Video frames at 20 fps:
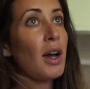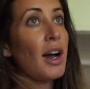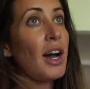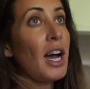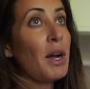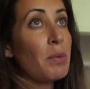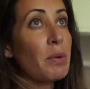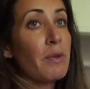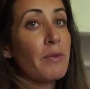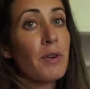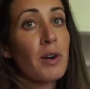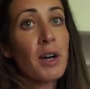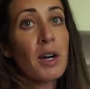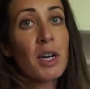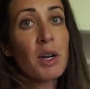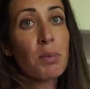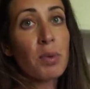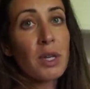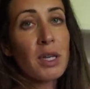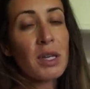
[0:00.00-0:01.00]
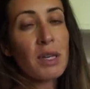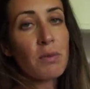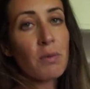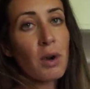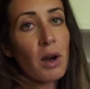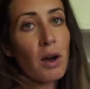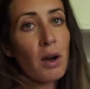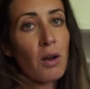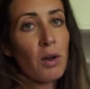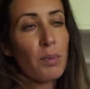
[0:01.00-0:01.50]
I prefer it completely
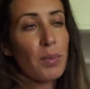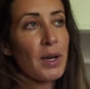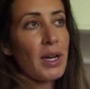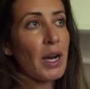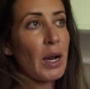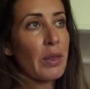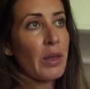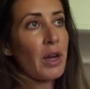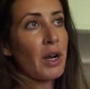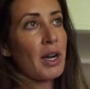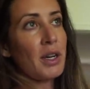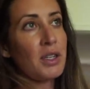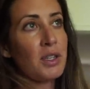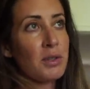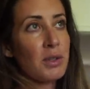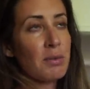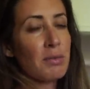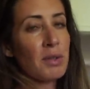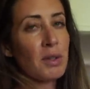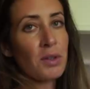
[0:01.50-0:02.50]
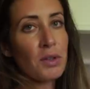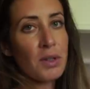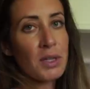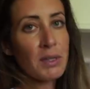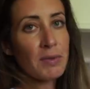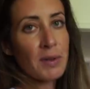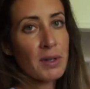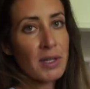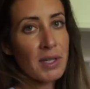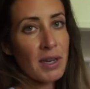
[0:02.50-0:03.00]
raw, but I thought I'd do something a little
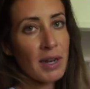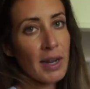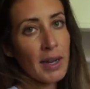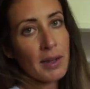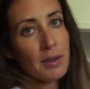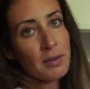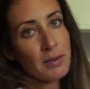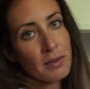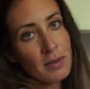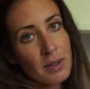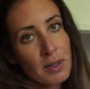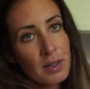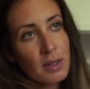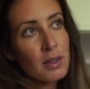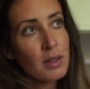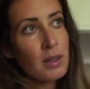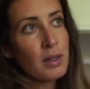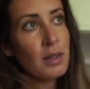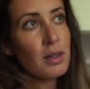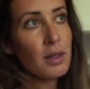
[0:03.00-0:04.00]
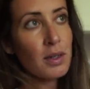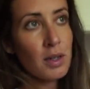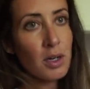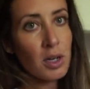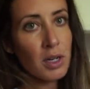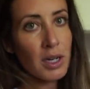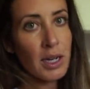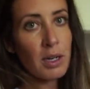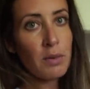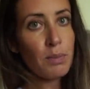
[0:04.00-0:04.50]
different today and
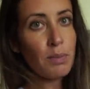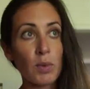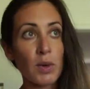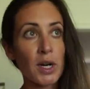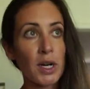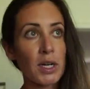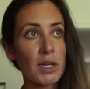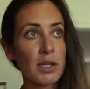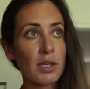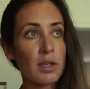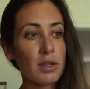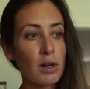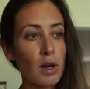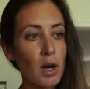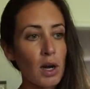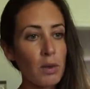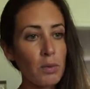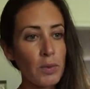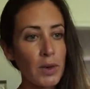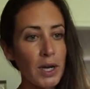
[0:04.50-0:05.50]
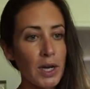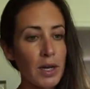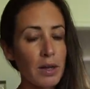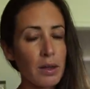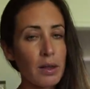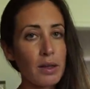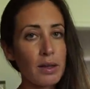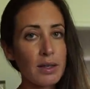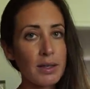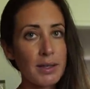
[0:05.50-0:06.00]
cook it. We're gonna start with
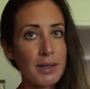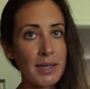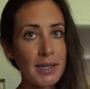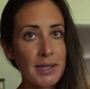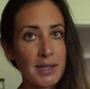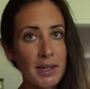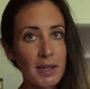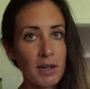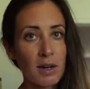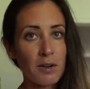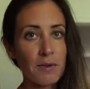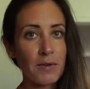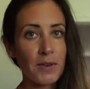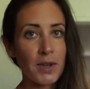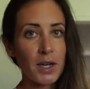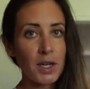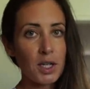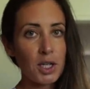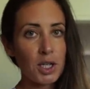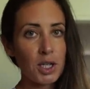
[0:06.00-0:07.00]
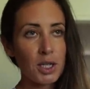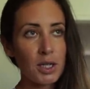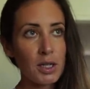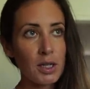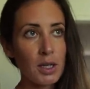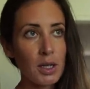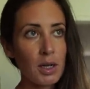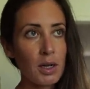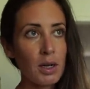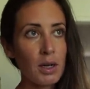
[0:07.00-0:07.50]
seasoning our fish,
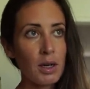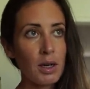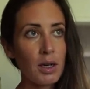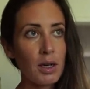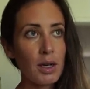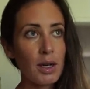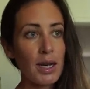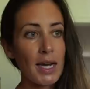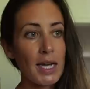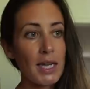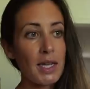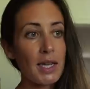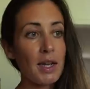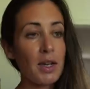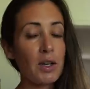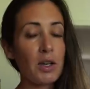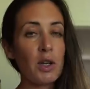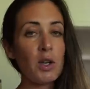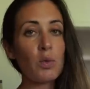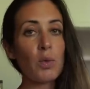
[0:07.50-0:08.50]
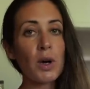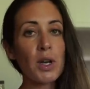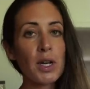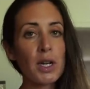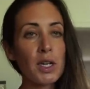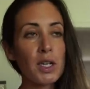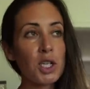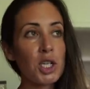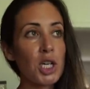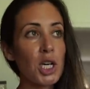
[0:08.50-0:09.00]
and then you
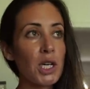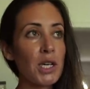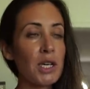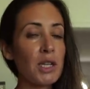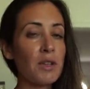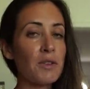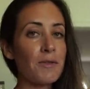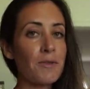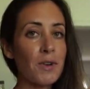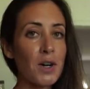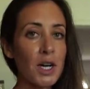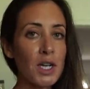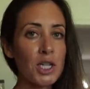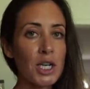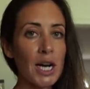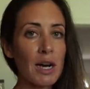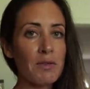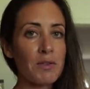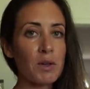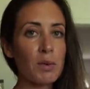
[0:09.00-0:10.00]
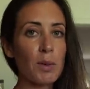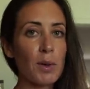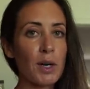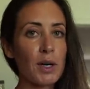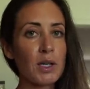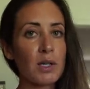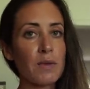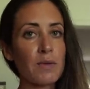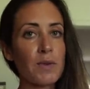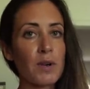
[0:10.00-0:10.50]
wanna chill it in the fridge
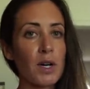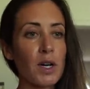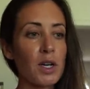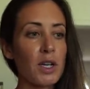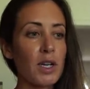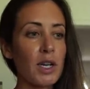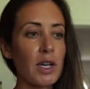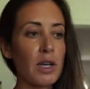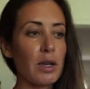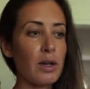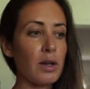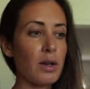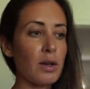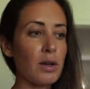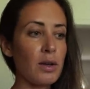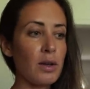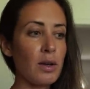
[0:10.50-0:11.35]
afterwards for a good